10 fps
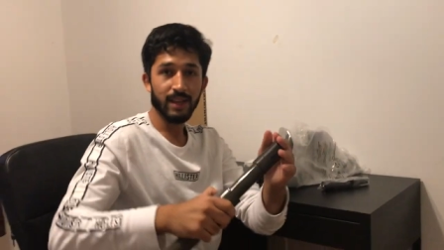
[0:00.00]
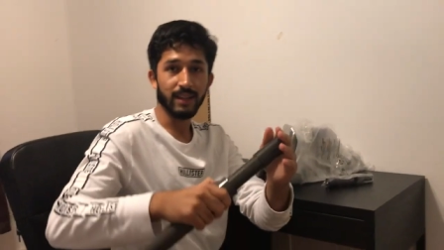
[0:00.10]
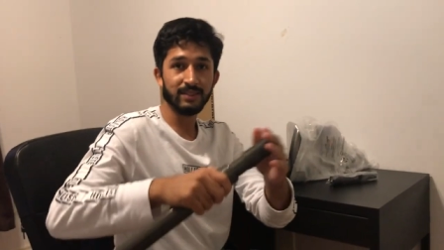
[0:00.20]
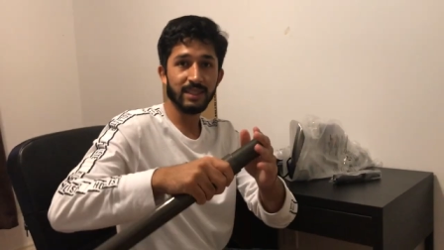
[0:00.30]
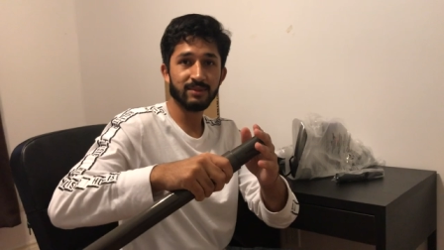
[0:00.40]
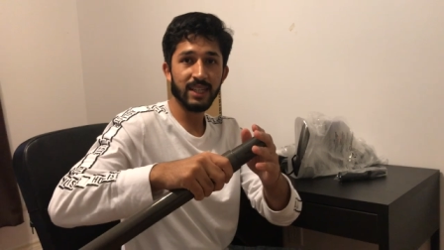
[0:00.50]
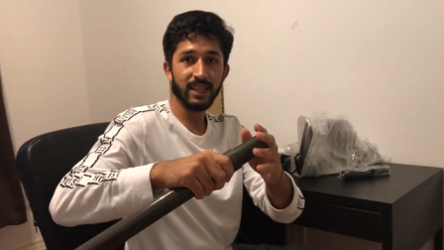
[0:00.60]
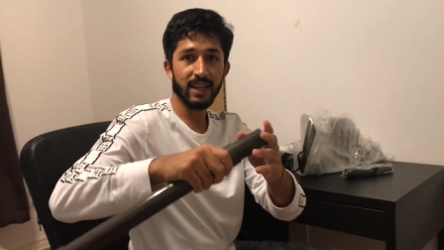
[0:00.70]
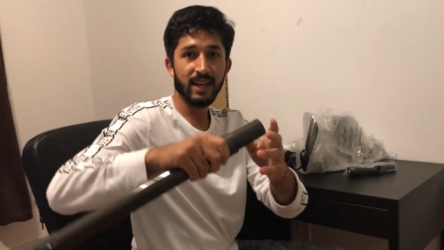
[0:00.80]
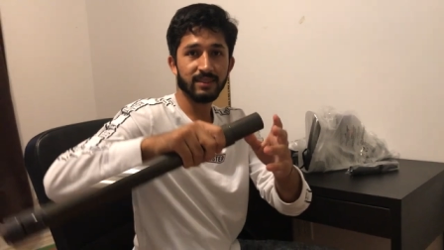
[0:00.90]
It seems like
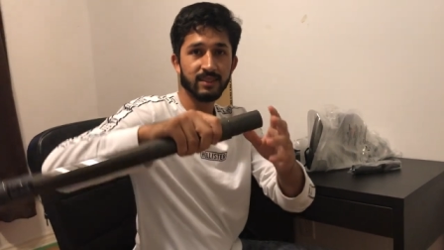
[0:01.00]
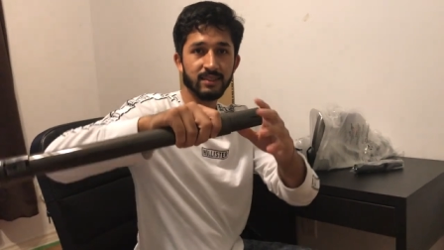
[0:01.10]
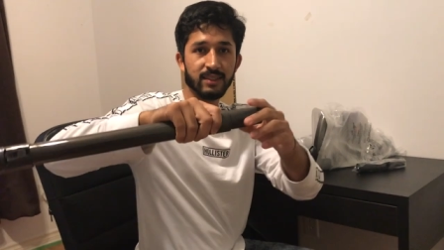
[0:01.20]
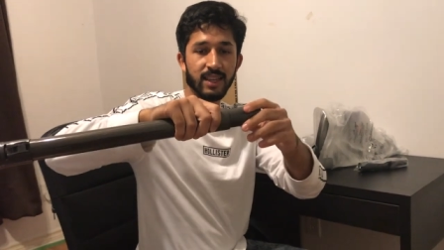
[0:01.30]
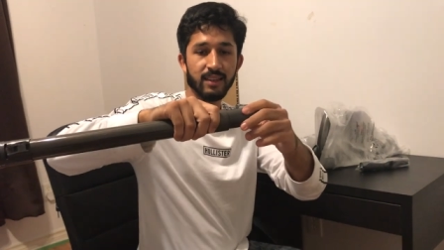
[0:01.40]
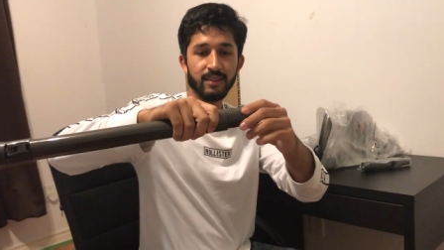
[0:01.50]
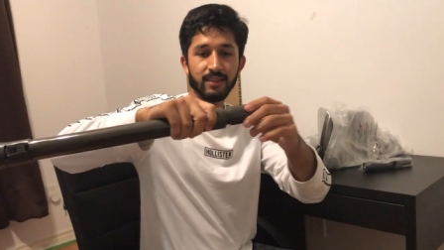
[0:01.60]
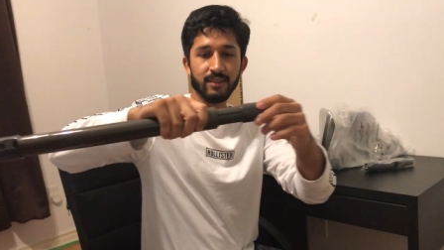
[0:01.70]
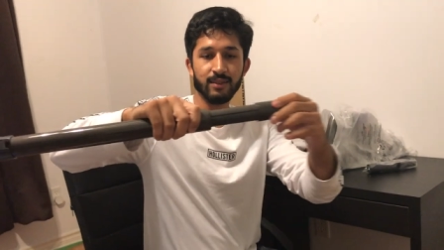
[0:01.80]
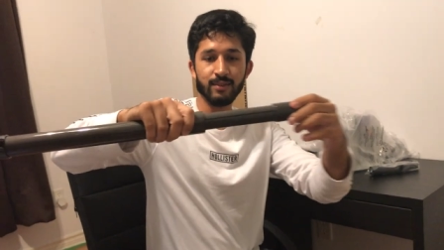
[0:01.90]
it has this thing
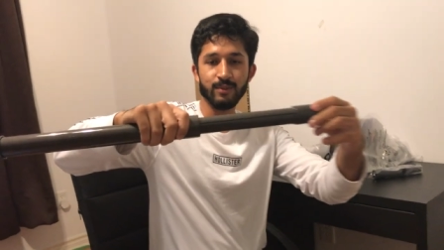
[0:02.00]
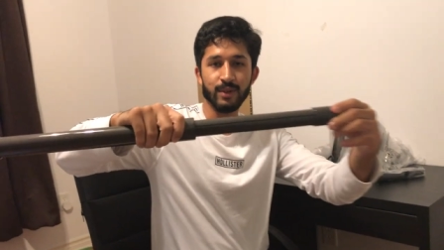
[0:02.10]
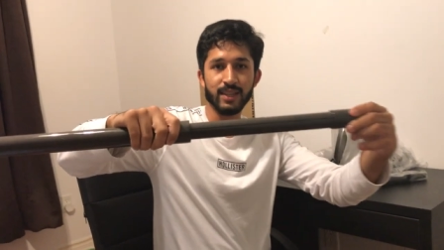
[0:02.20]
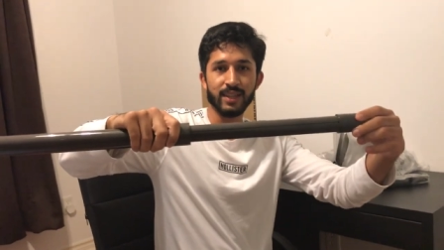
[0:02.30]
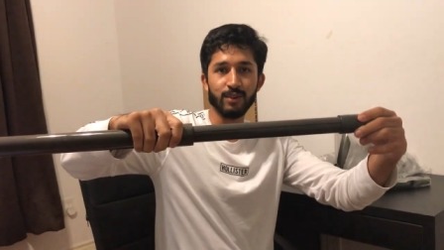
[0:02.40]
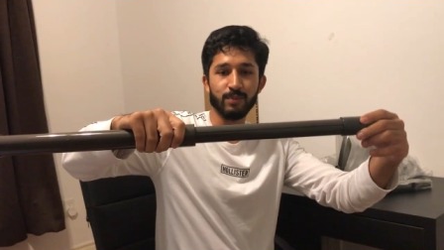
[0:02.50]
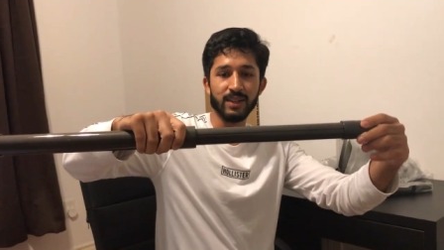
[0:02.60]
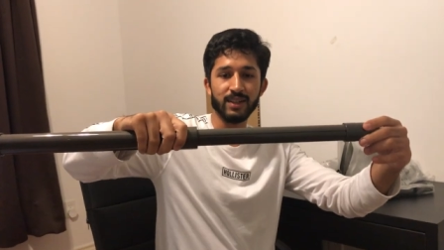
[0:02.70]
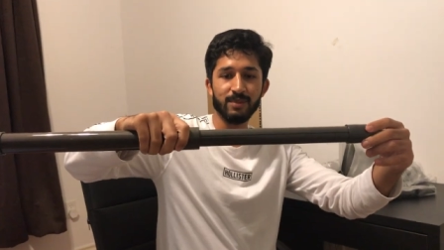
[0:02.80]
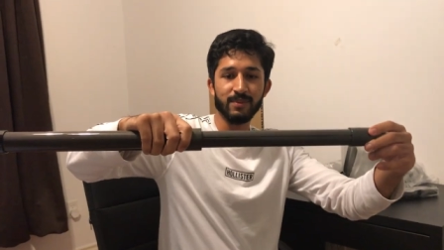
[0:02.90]
where you can open
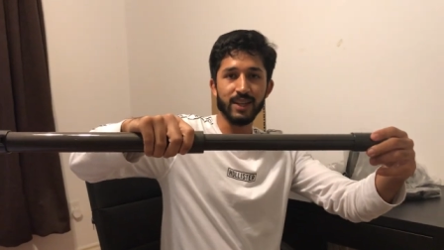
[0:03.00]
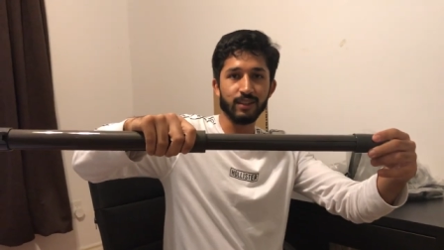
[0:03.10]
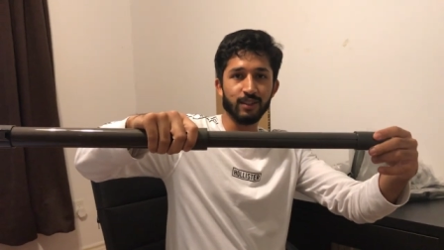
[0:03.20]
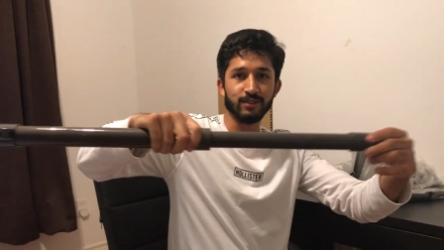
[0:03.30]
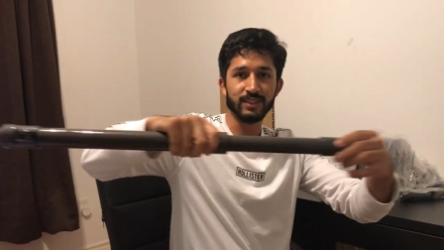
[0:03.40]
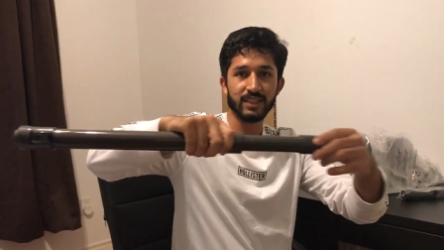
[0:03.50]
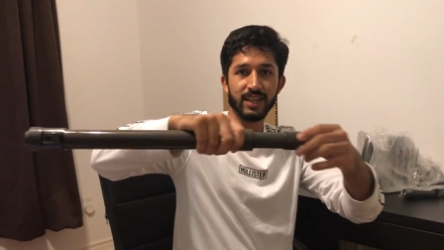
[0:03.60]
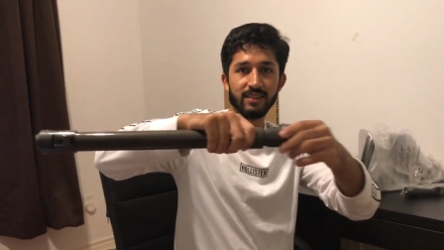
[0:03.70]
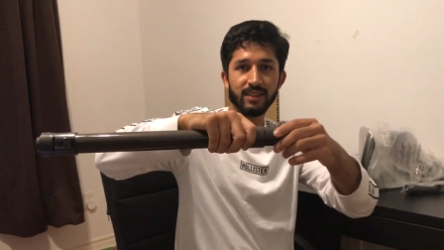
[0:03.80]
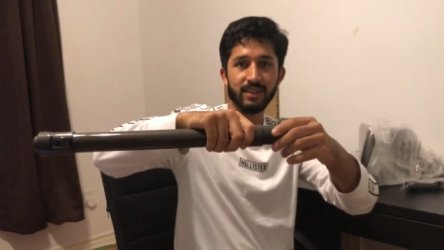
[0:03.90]
it up and close it
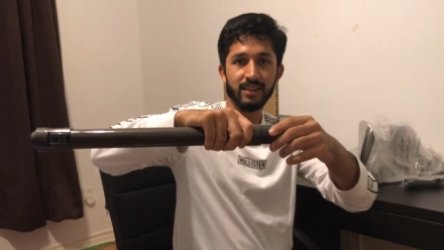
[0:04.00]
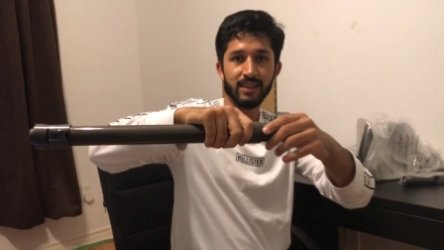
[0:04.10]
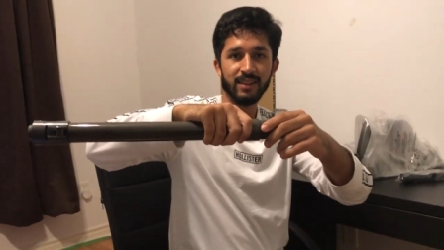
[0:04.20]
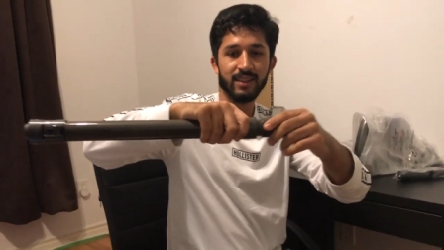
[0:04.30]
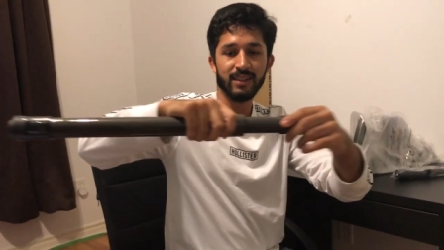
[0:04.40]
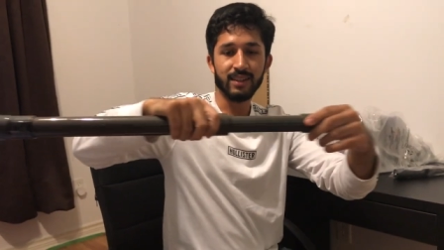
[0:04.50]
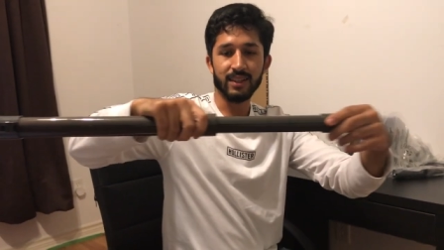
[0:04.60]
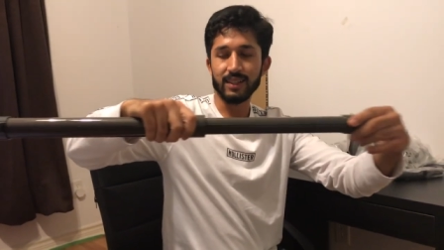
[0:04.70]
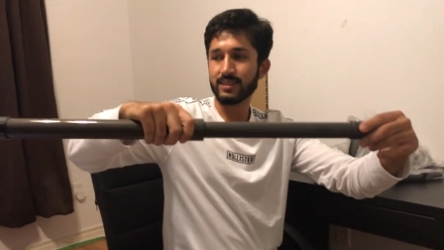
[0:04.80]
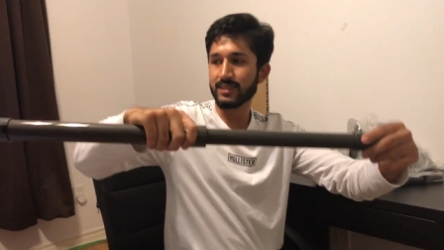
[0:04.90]
down.
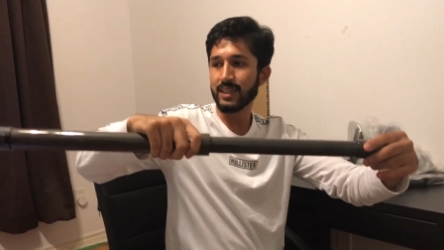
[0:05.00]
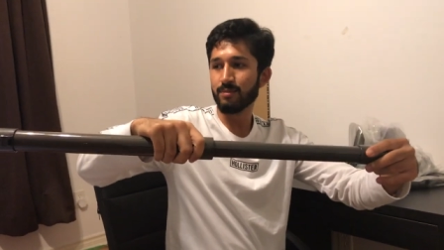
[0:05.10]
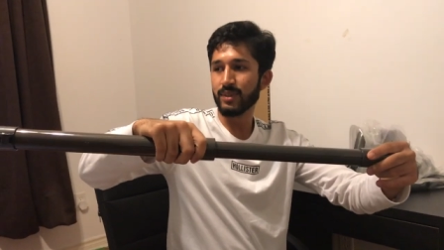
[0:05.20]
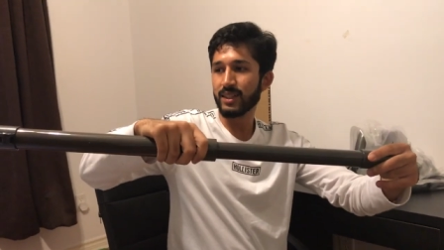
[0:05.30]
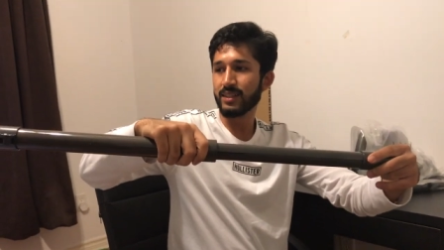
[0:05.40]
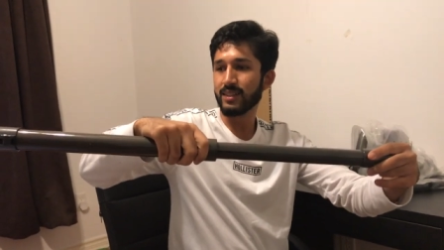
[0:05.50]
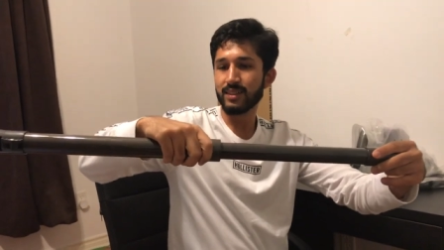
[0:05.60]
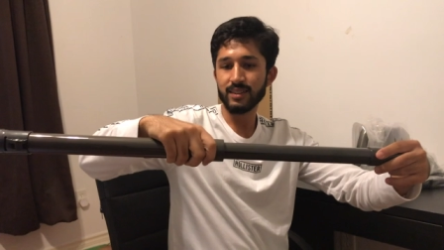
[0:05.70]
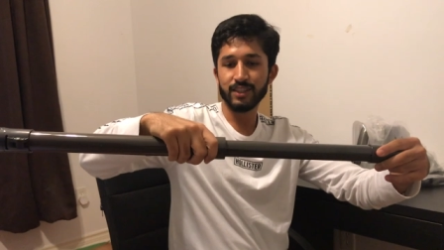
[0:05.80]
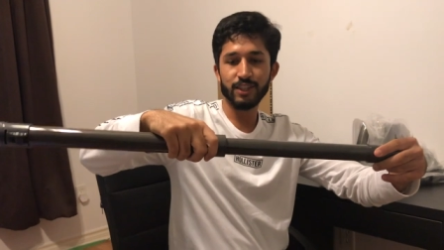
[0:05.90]
An extendable
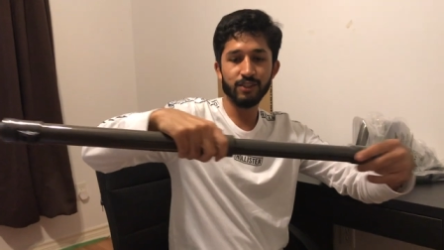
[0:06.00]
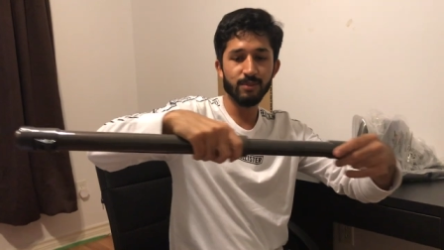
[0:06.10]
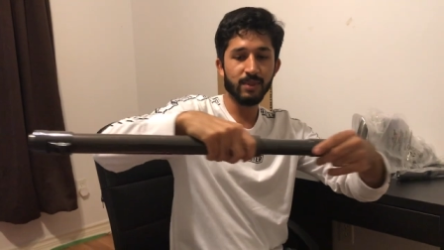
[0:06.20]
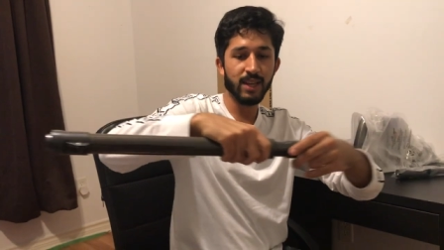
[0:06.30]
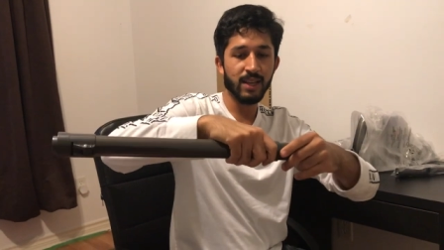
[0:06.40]
tube.